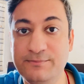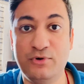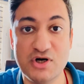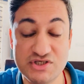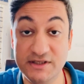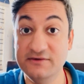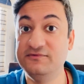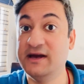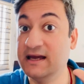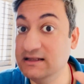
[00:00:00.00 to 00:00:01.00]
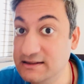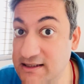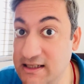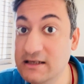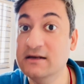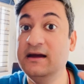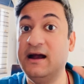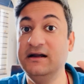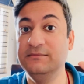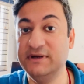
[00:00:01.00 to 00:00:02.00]
positive, healthy
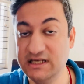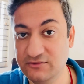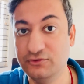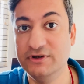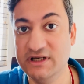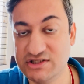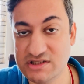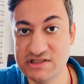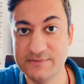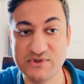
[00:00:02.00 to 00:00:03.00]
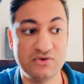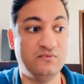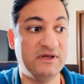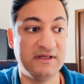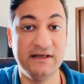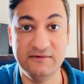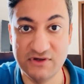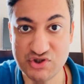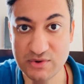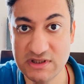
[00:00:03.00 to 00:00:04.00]
and meaningful relationships with
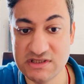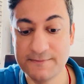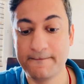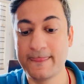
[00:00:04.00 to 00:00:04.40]
individuals,